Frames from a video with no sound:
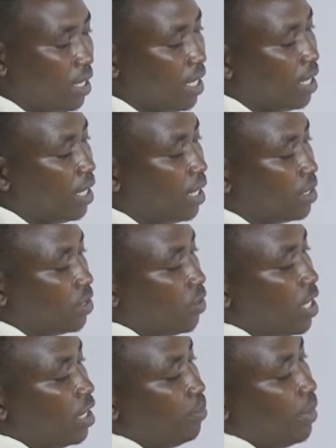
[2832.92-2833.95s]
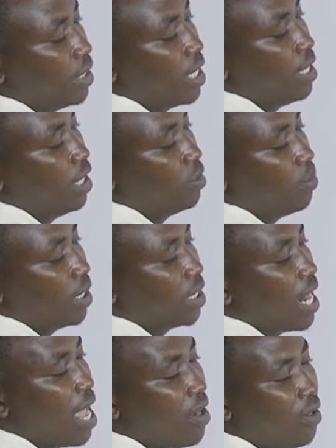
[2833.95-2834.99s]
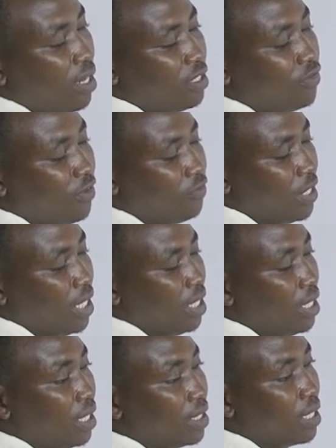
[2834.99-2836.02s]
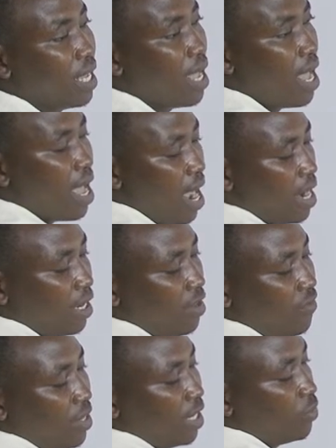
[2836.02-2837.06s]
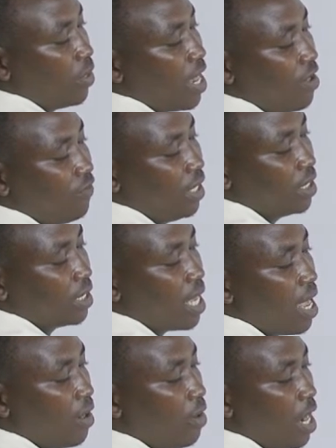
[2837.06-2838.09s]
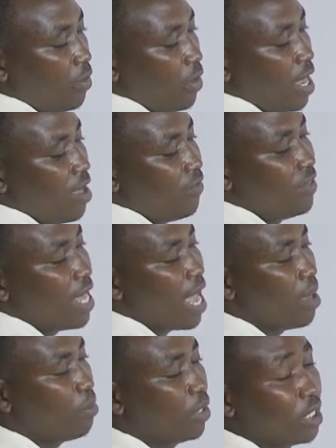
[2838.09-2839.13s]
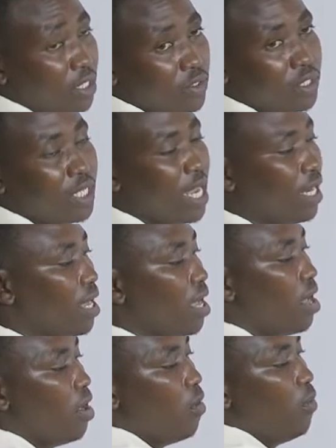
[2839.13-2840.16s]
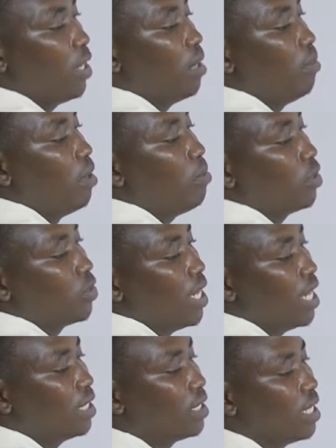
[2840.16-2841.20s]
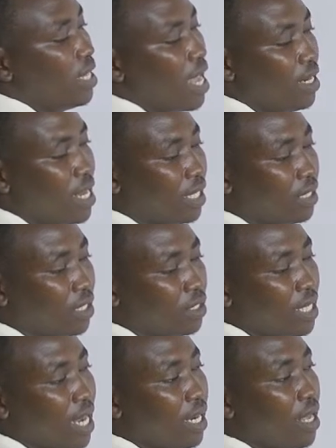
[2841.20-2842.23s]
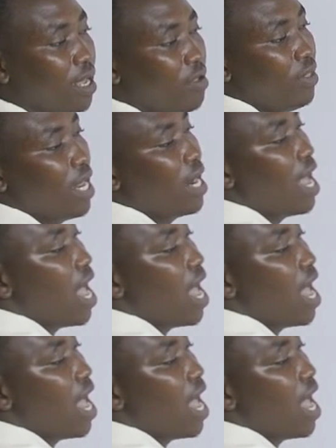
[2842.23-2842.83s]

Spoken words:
degrees. So that means that this particular angle is 50 degrees. And given that we have this angle and we have the hypotenuse side, we can be able to get the adjacent side, then